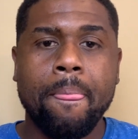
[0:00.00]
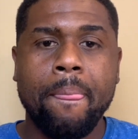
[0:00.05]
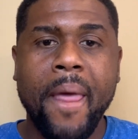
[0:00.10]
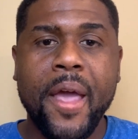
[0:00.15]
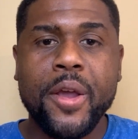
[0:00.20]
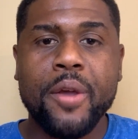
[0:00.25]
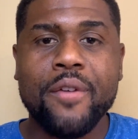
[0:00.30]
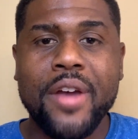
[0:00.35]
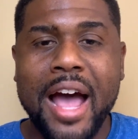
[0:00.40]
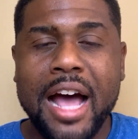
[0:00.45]

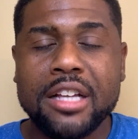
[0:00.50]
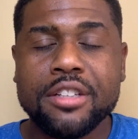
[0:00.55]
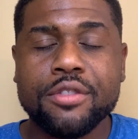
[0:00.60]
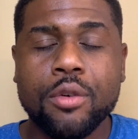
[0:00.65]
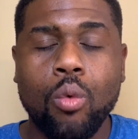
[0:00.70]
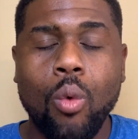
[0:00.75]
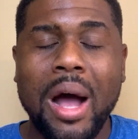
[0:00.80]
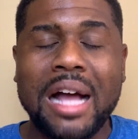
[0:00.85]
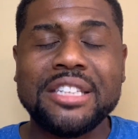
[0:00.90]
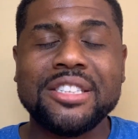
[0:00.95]
Thank you guys
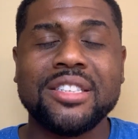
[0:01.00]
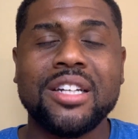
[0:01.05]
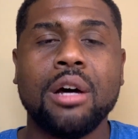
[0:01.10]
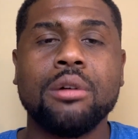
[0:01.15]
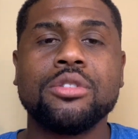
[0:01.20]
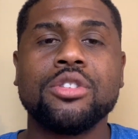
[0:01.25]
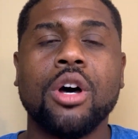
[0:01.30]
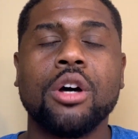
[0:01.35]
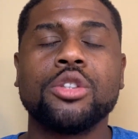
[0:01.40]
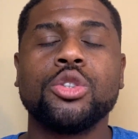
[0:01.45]
for watching. I
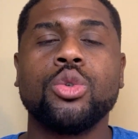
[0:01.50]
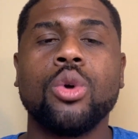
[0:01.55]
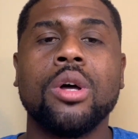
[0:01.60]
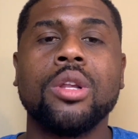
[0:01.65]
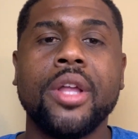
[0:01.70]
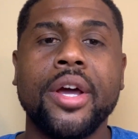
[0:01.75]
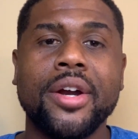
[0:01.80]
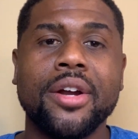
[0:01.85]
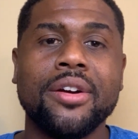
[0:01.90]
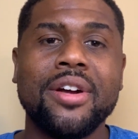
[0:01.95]
will talk to you
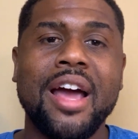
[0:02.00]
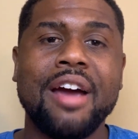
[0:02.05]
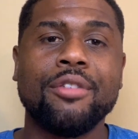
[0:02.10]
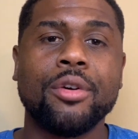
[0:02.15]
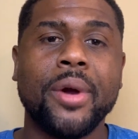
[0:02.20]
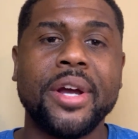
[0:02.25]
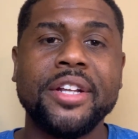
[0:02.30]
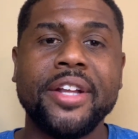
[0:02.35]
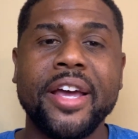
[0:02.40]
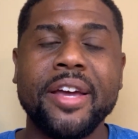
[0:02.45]
all later. Have a
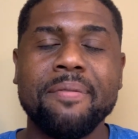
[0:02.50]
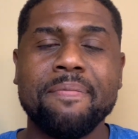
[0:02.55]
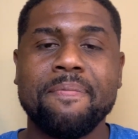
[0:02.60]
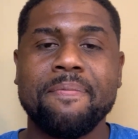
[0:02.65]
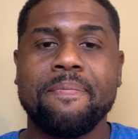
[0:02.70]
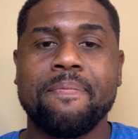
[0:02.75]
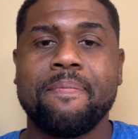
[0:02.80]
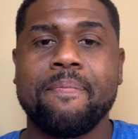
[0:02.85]
great day.